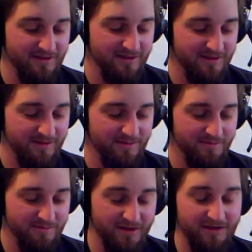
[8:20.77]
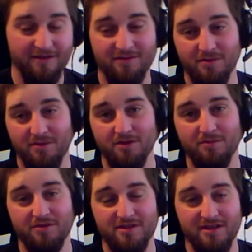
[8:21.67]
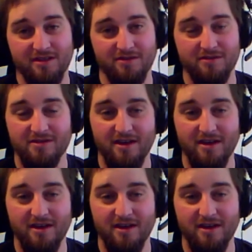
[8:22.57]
but it gives you 30% increased